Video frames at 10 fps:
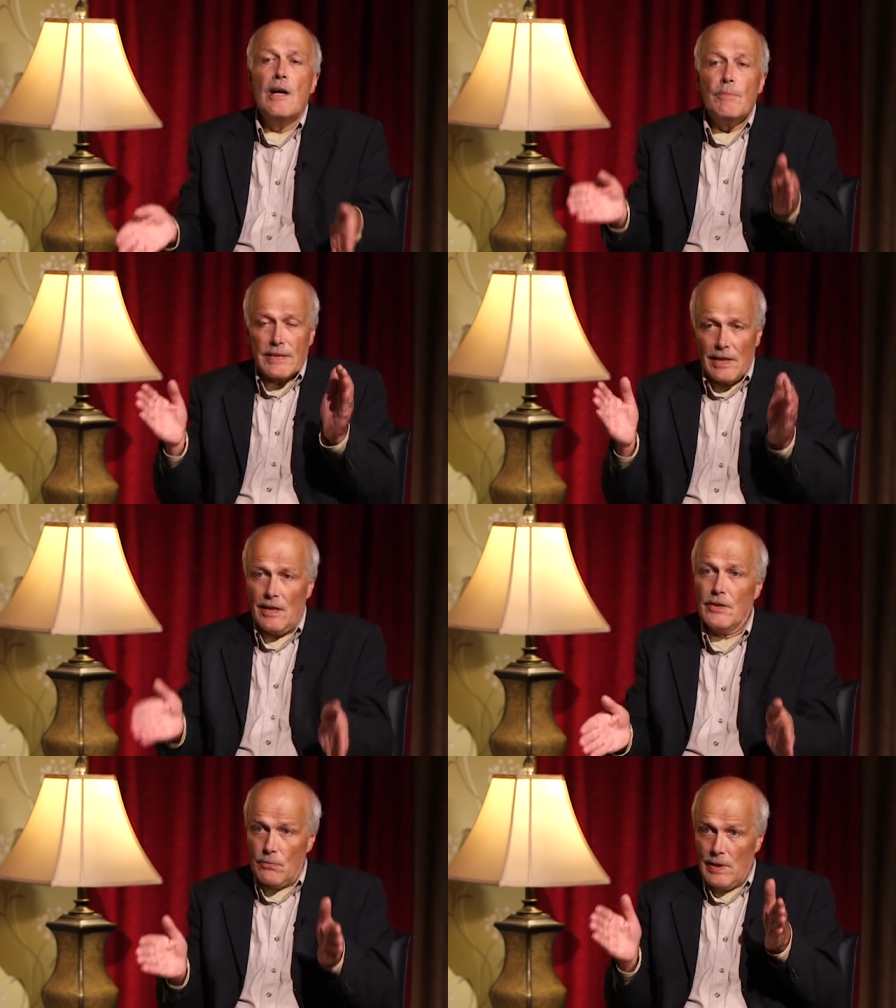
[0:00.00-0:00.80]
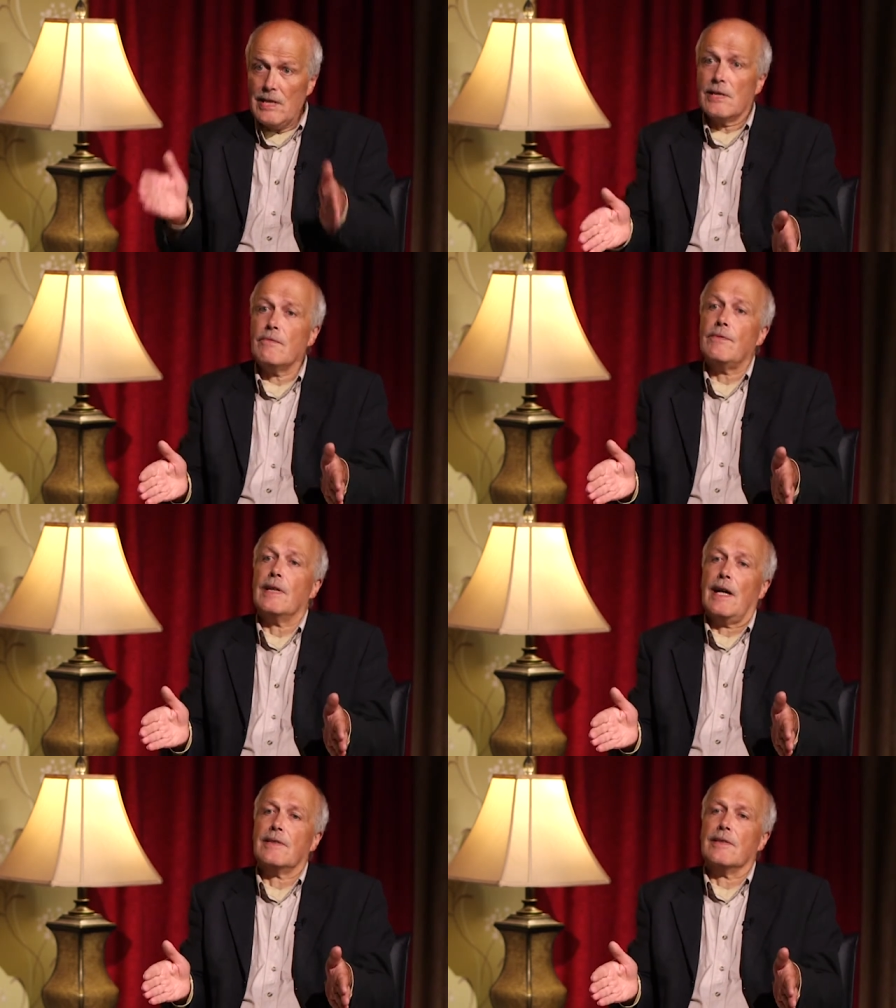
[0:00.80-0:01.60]
But the reason for
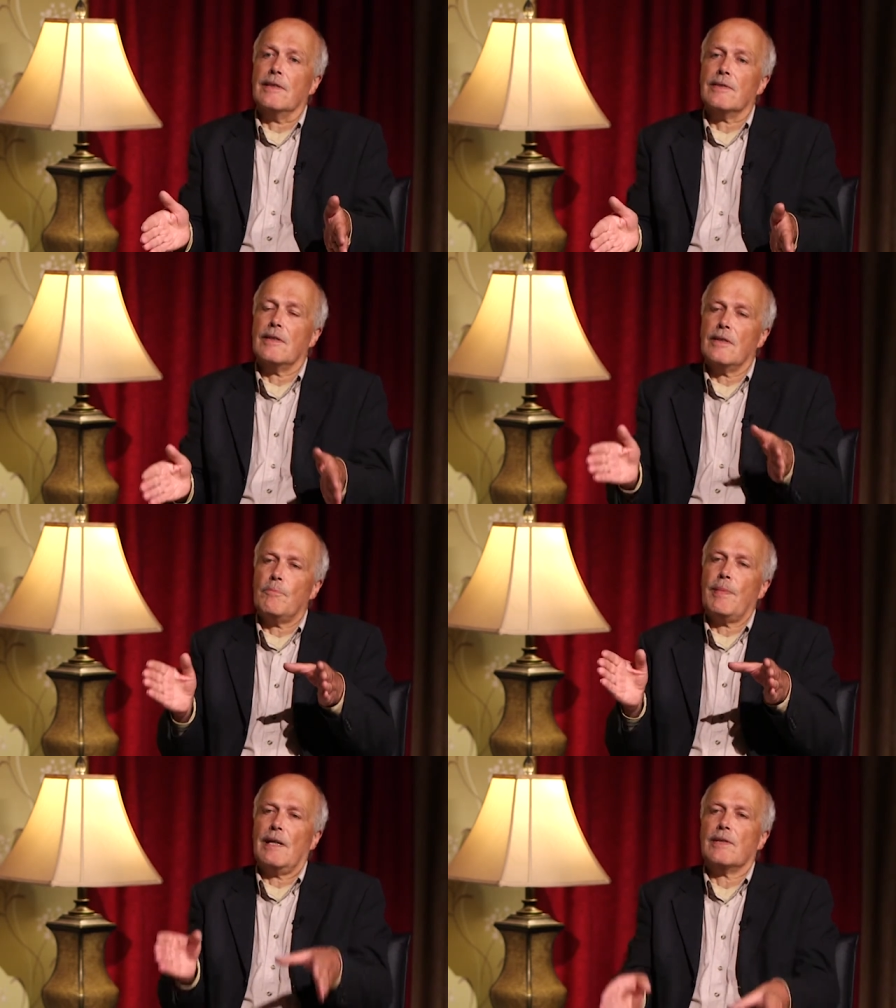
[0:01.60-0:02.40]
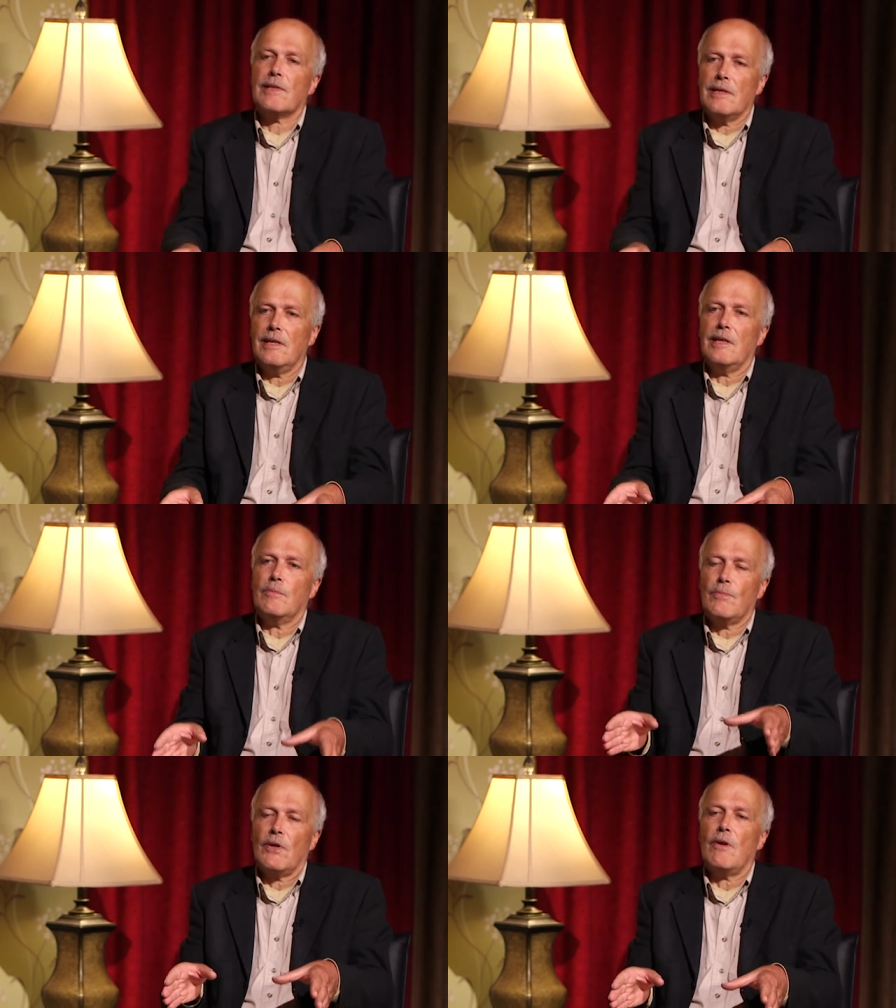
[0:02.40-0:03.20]
that is that the
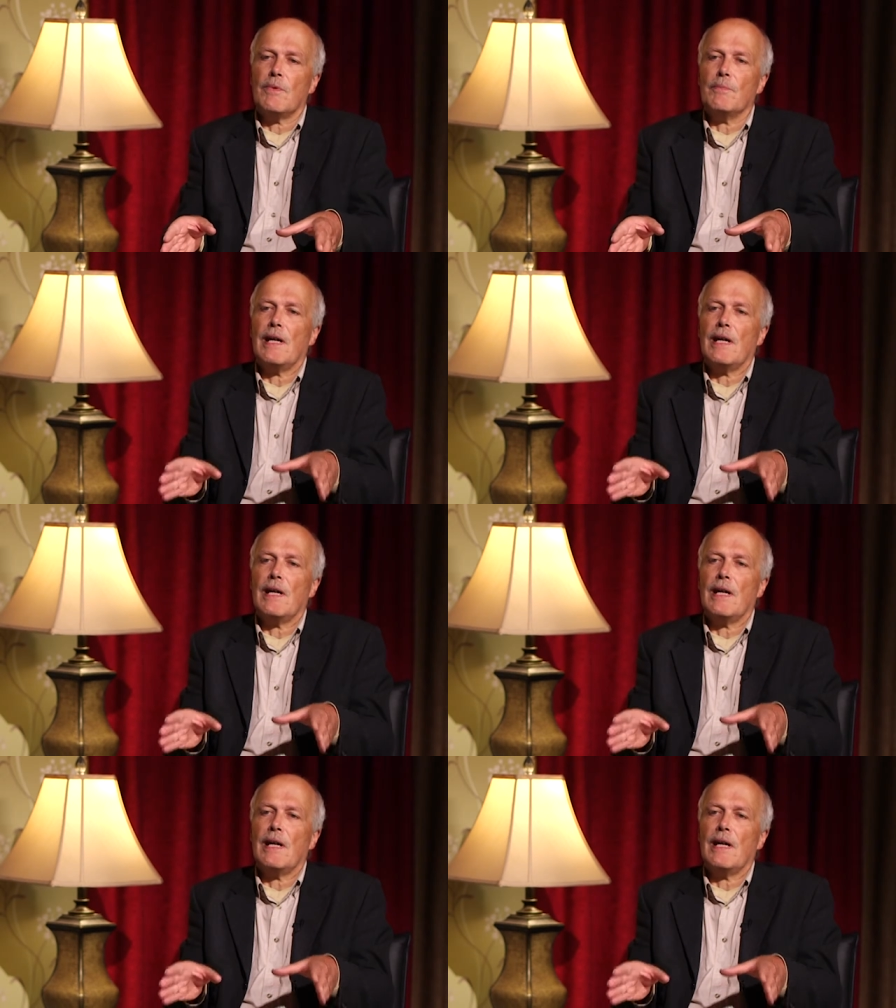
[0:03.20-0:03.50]
Palestinian problem,